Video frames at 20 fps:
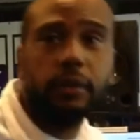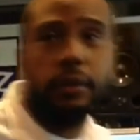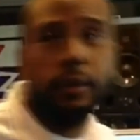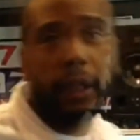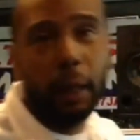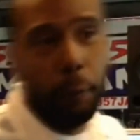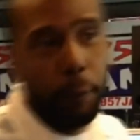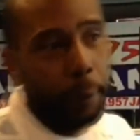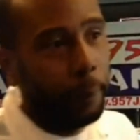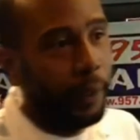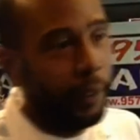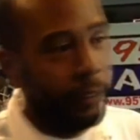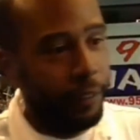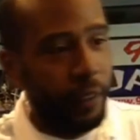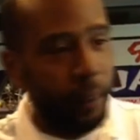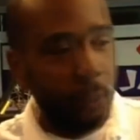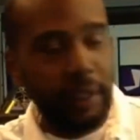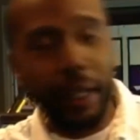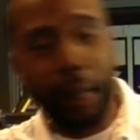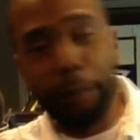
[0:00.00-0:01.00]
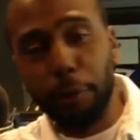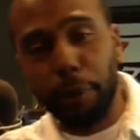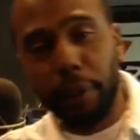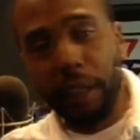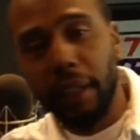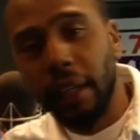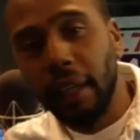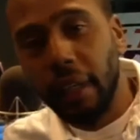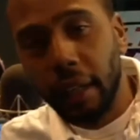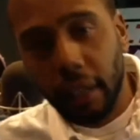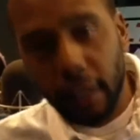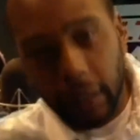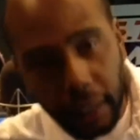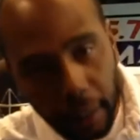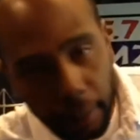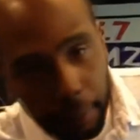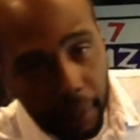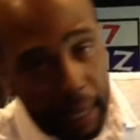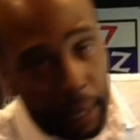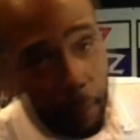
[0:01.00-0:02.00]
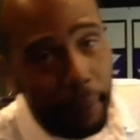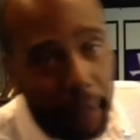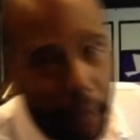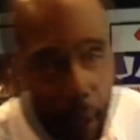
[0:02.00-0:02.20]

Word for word: I'm gonna be filming. No, I'm just playing. Yeah, but I'm,